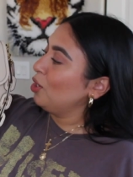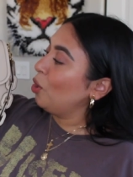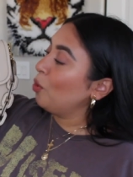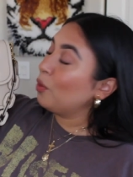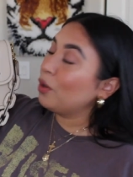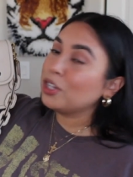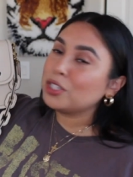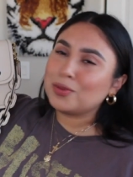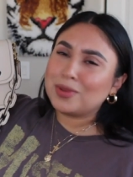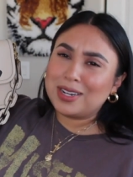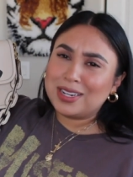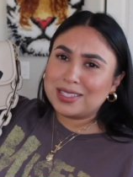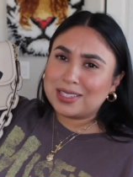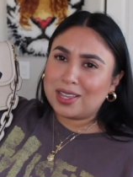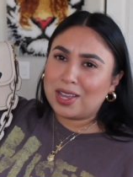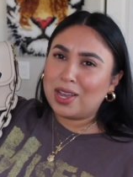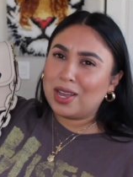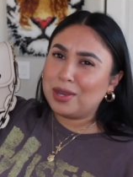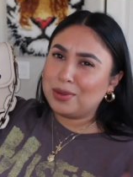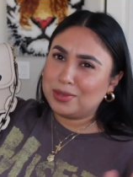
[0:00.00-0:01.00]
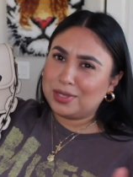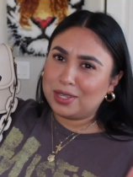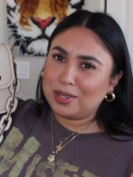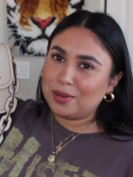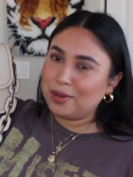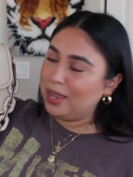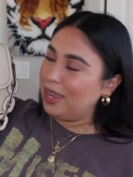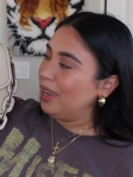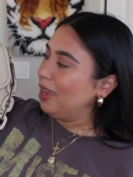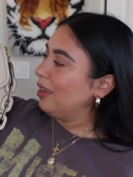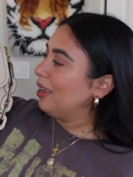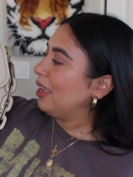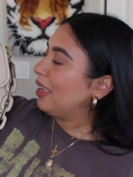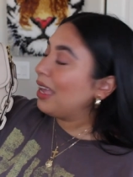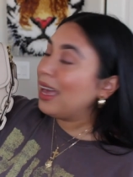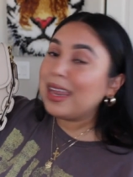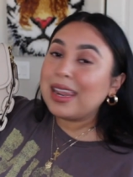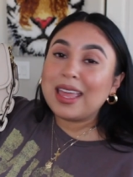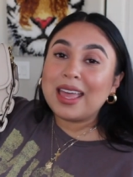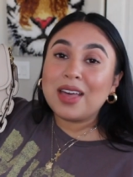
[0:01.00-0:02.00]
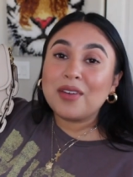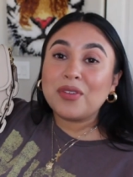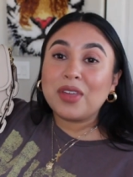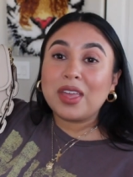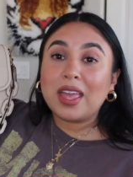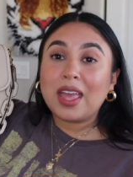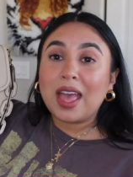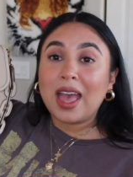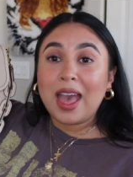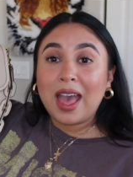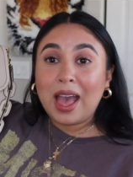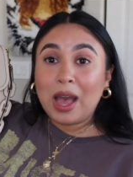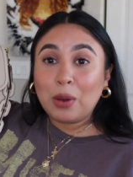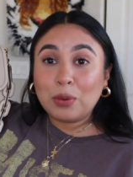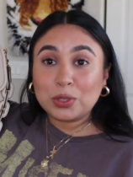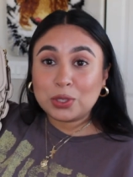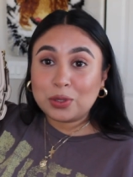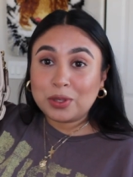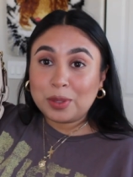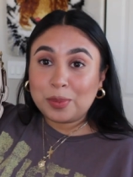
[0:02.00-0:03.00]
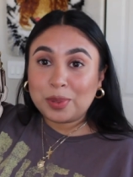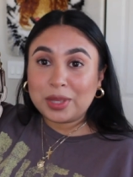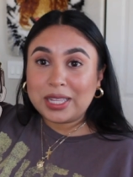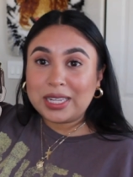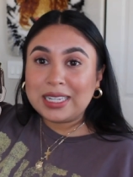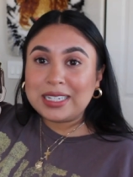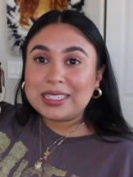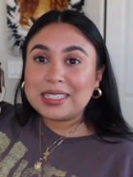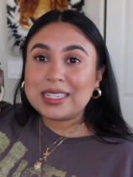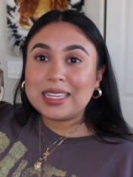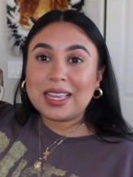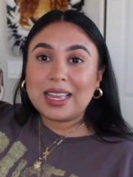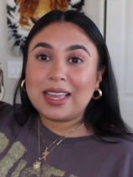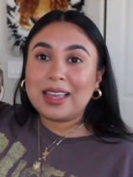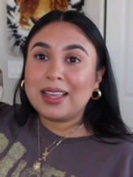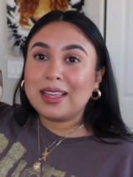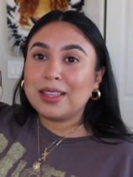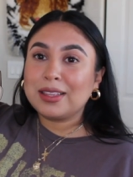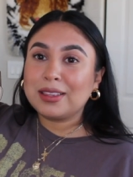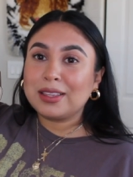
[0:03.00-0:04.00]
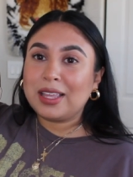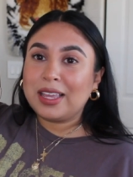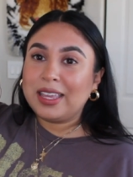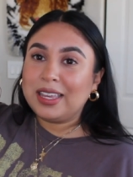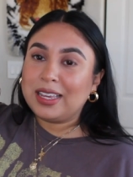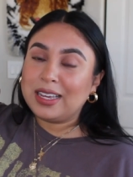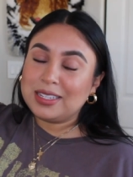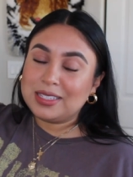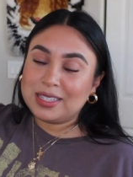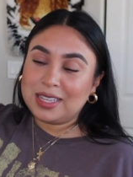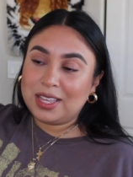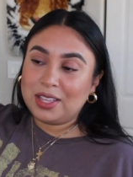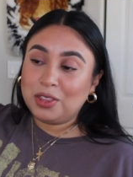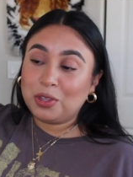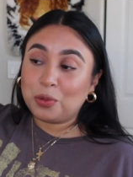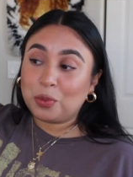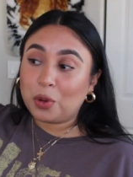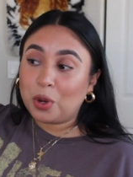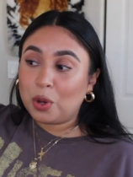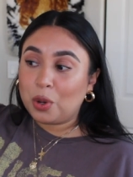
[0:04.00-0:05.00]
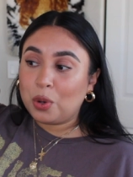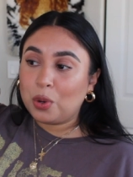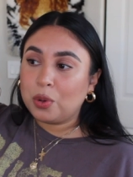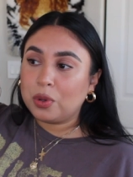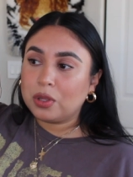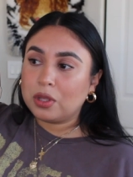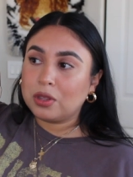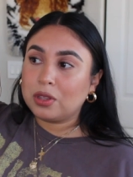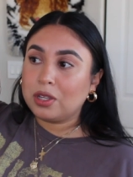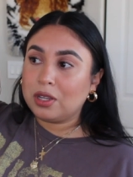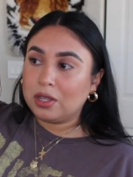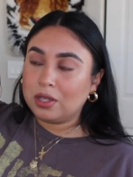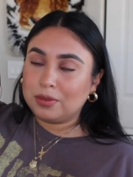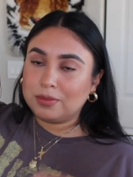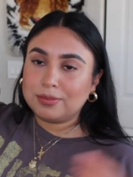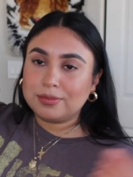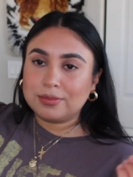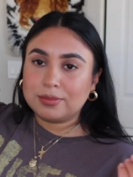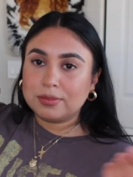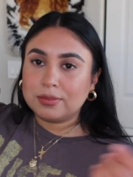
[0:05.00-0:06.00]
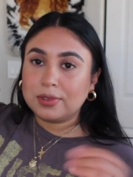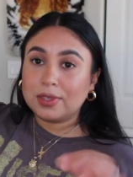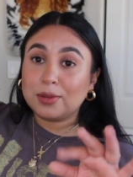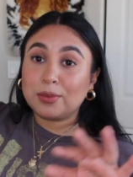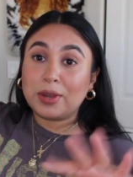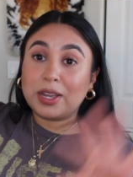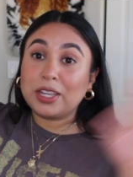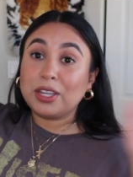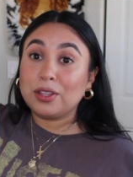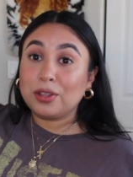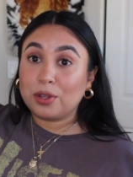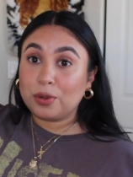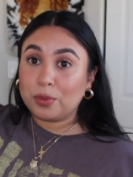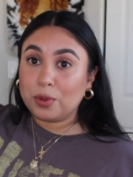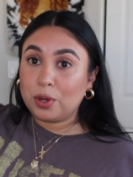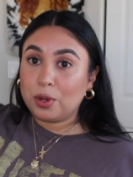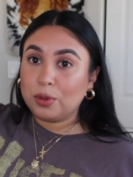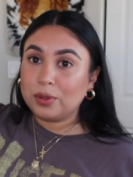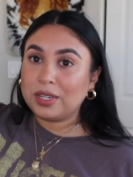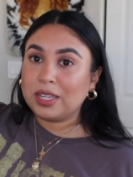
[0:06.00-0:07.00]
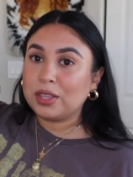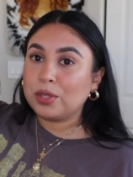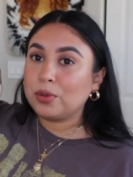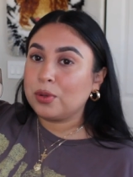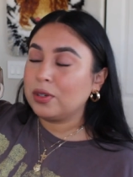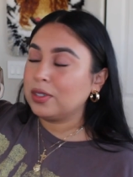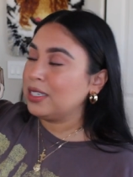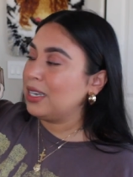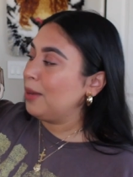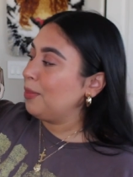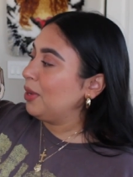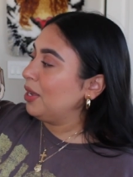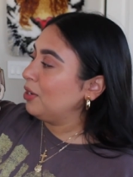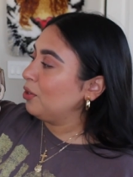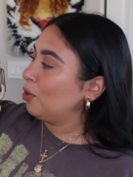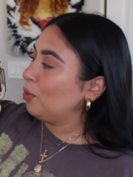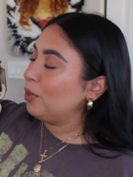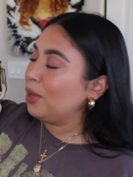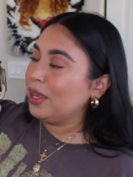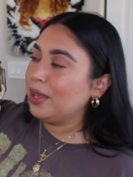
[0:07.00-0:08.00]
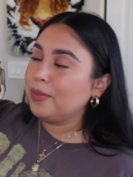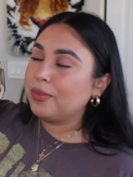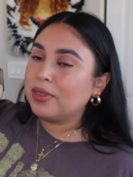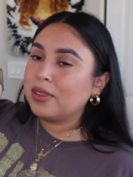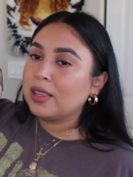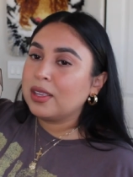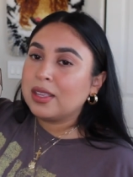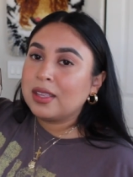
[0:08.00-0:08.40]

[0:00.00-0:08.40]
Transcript: No words when I saw it. I was like, okay, gotta have it. I was only planning to get, like I said, the rogue, the the regular rogue, not the rogue top handle, but